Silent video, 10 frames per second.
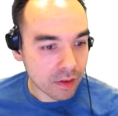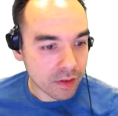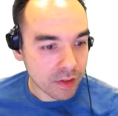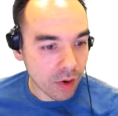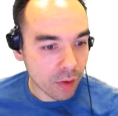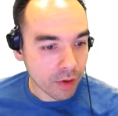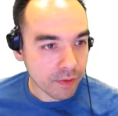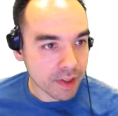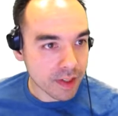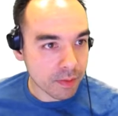So I wonder if
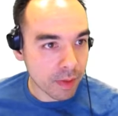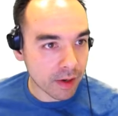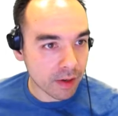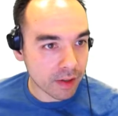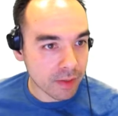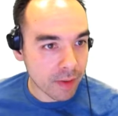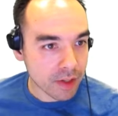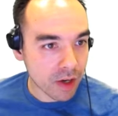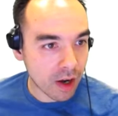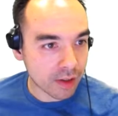this is better.
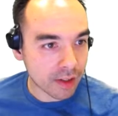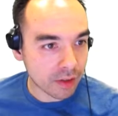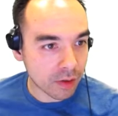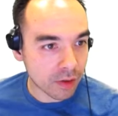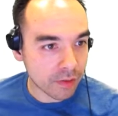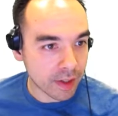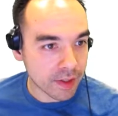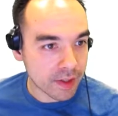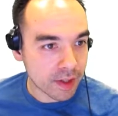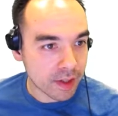Dispatch content loaded events.